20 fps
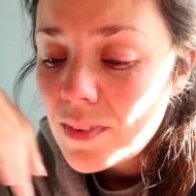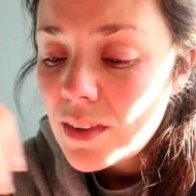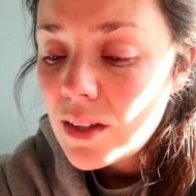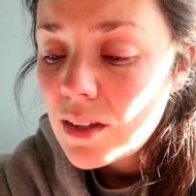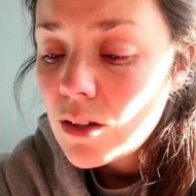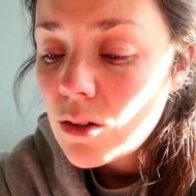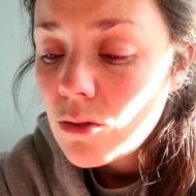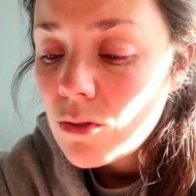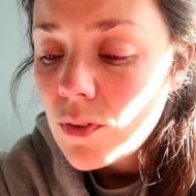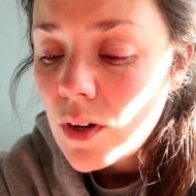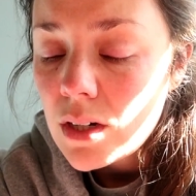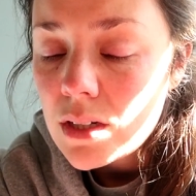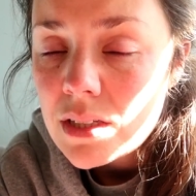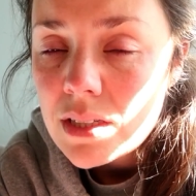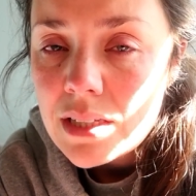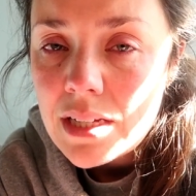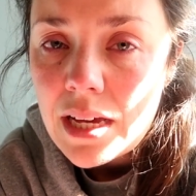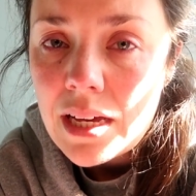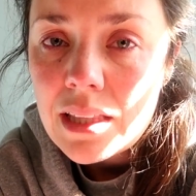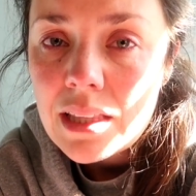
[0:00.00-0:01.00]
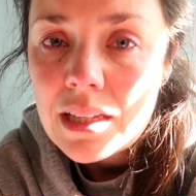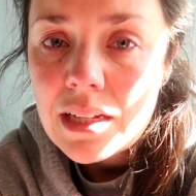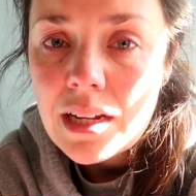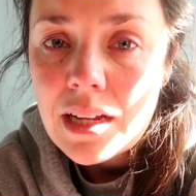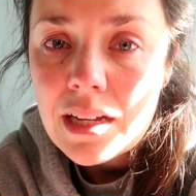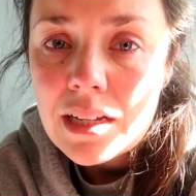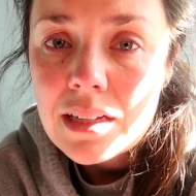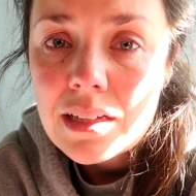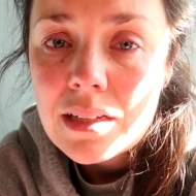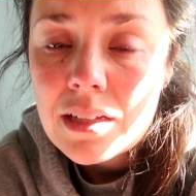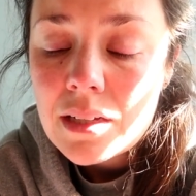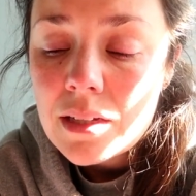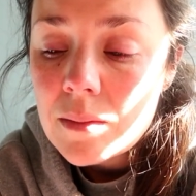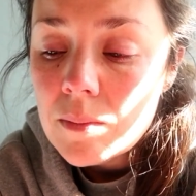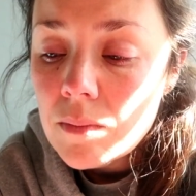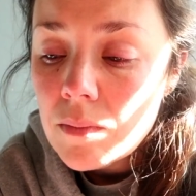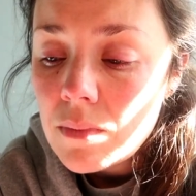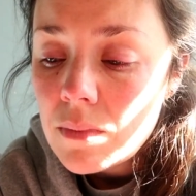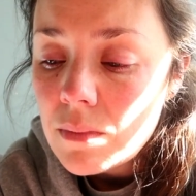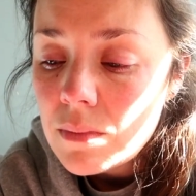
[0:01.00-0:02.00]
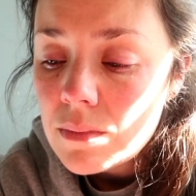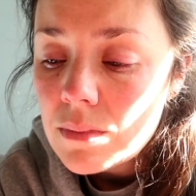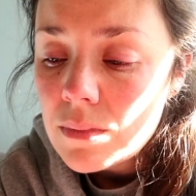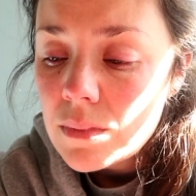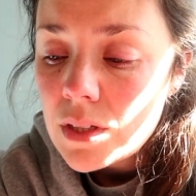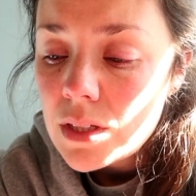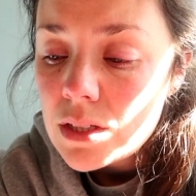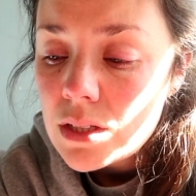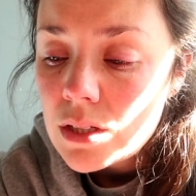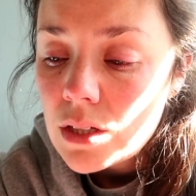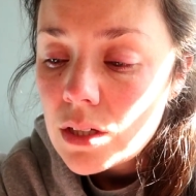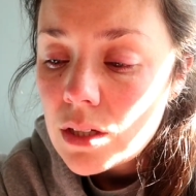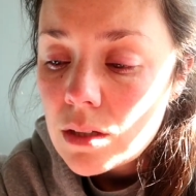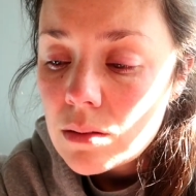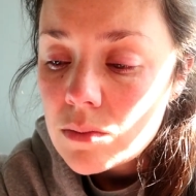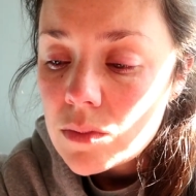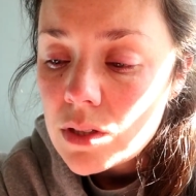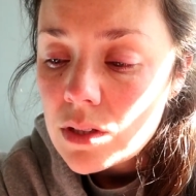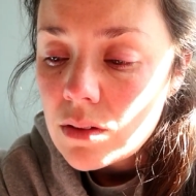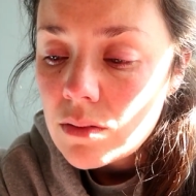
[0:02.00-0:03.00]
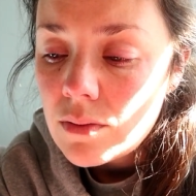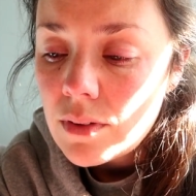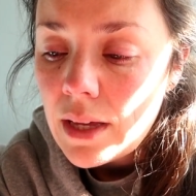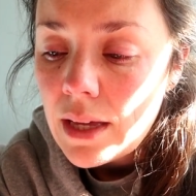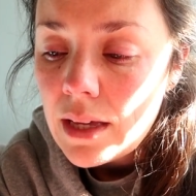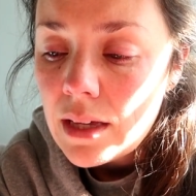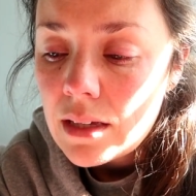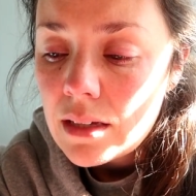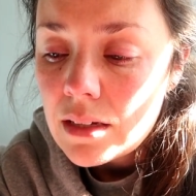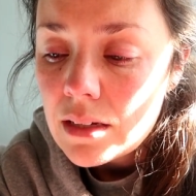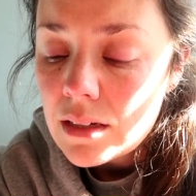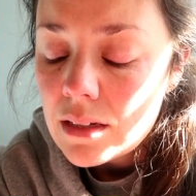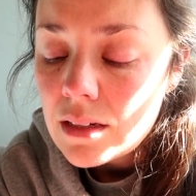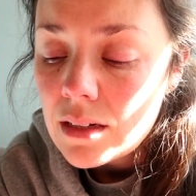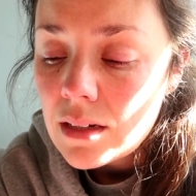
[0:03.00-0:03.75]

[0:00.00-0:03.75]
The first day that I took him to the vet,